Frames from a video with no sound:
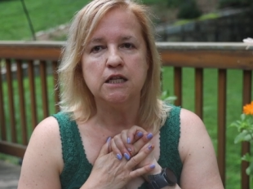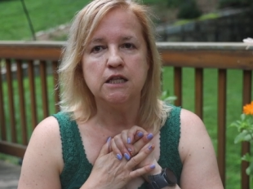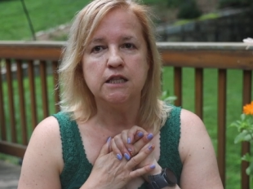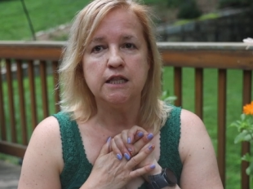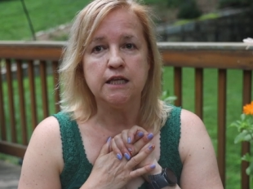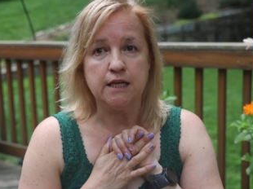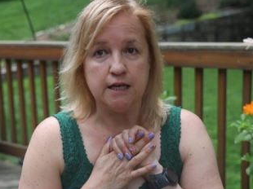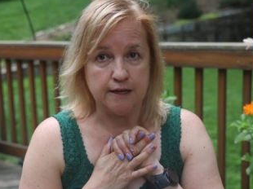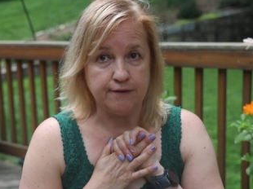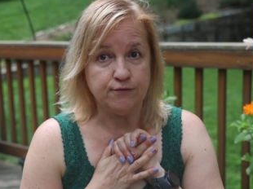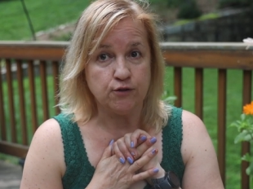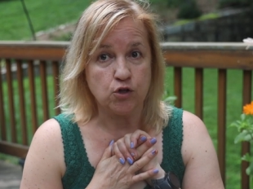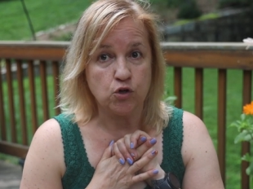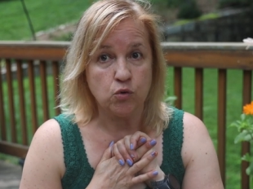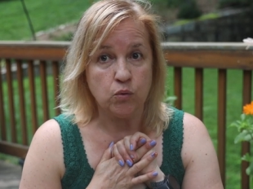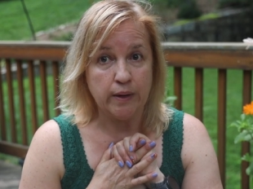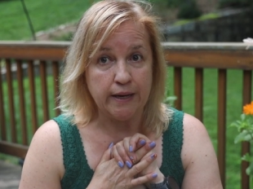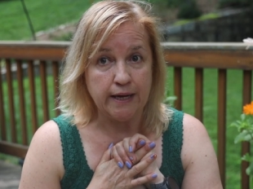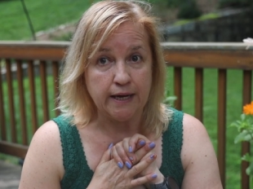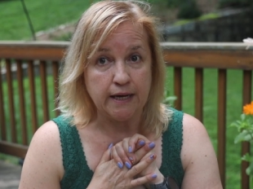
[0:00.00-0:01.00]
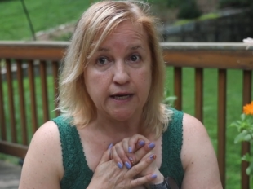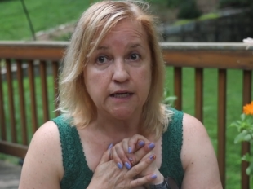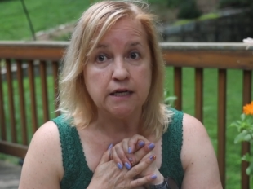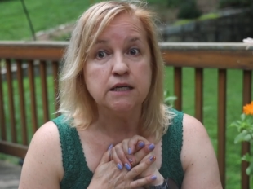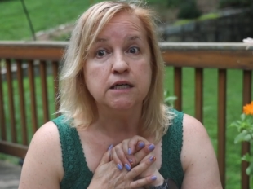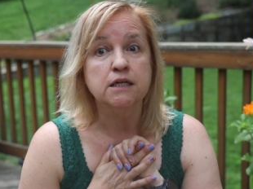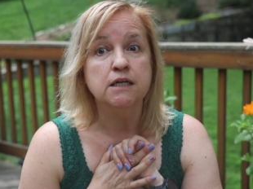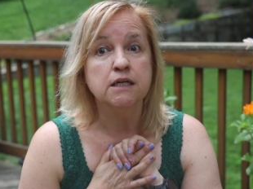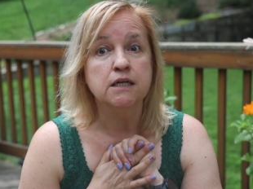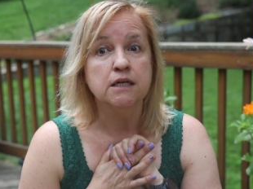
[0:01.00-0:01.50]
the Evil
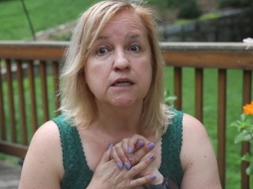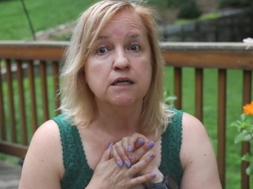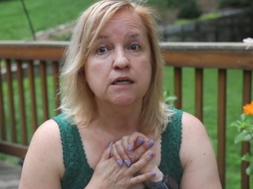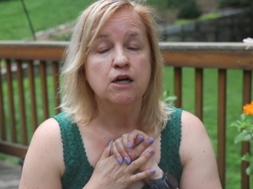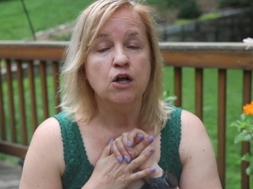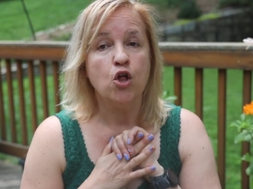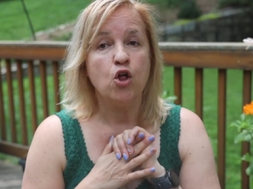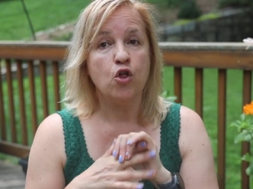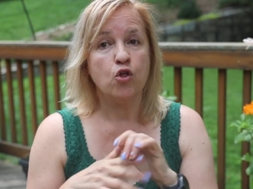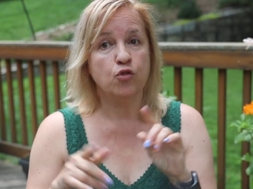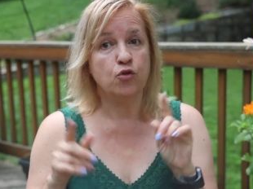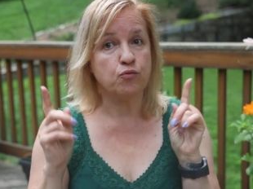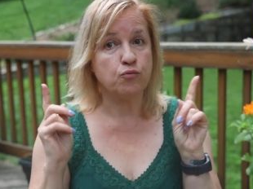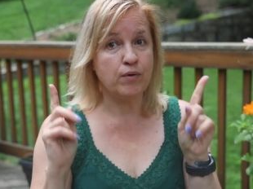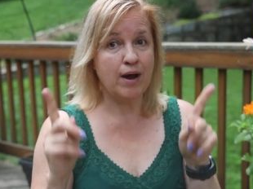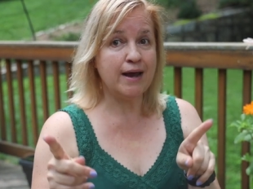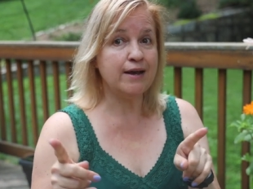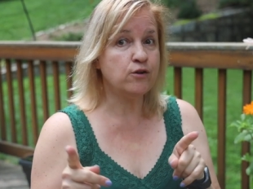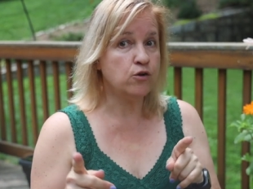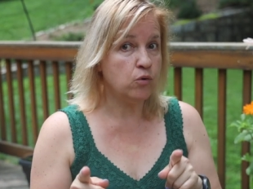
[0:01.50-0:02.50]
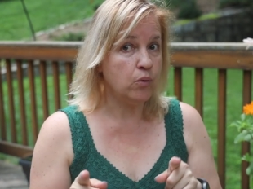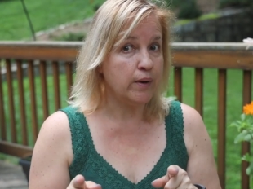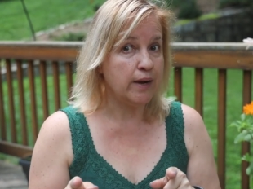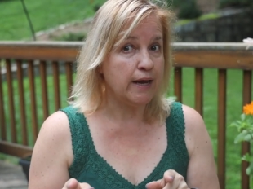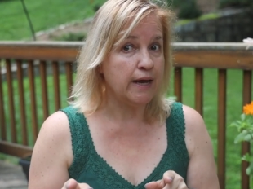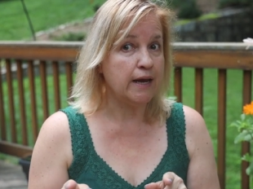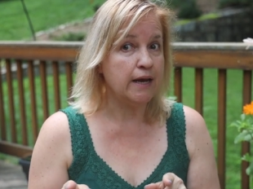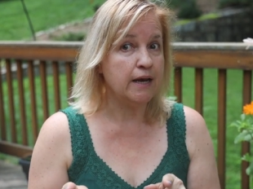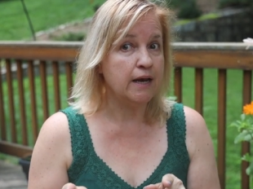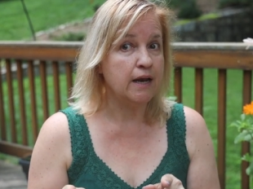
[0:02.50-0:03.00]
Queen, the Red
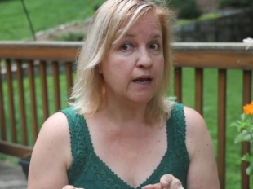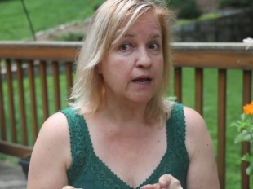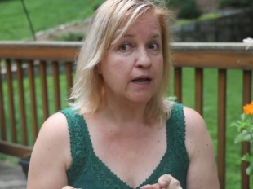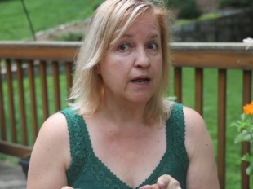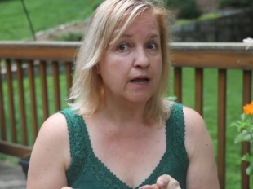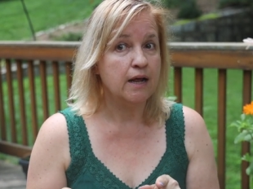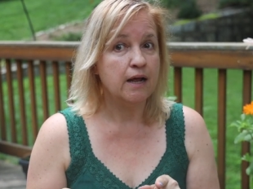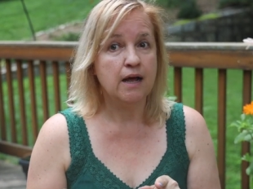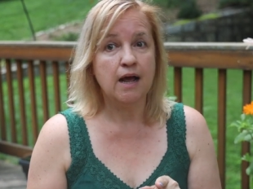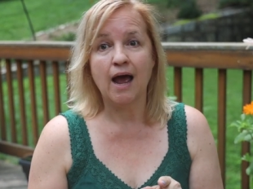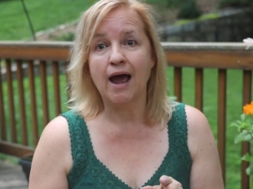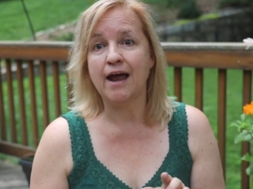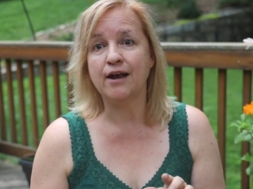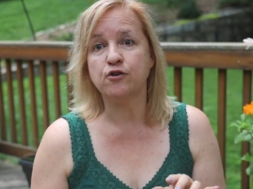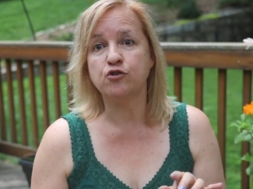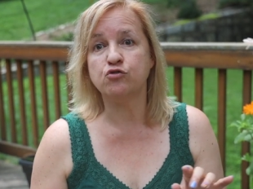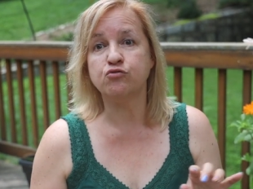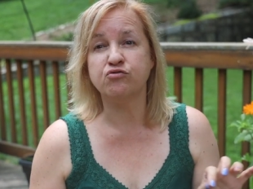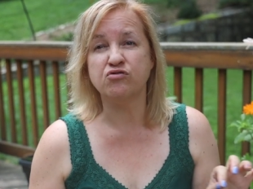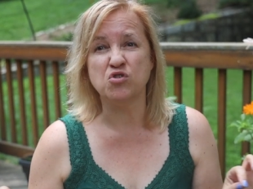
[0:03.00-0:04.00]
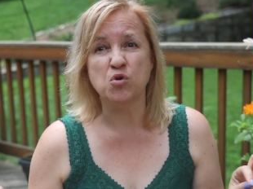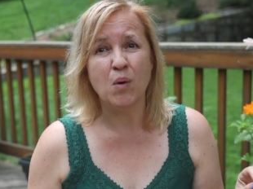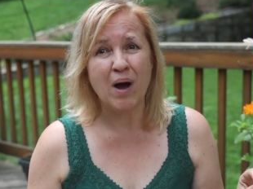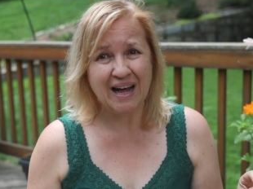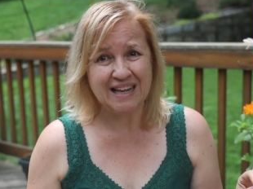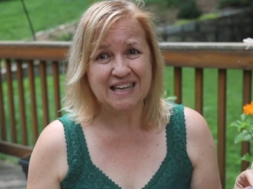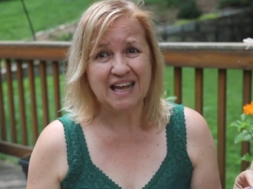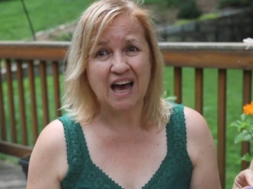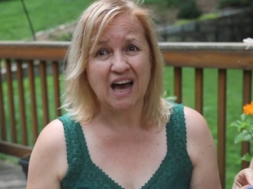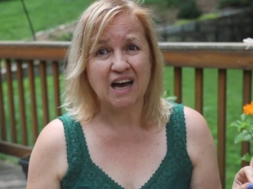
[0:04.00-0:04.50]
Queen, and
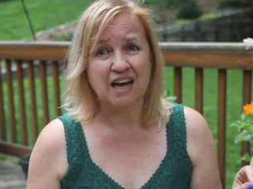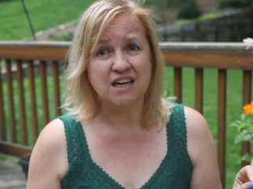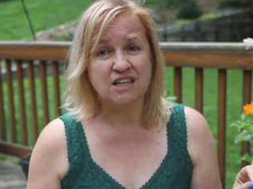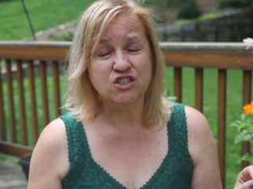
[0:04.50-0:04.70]
Cruella.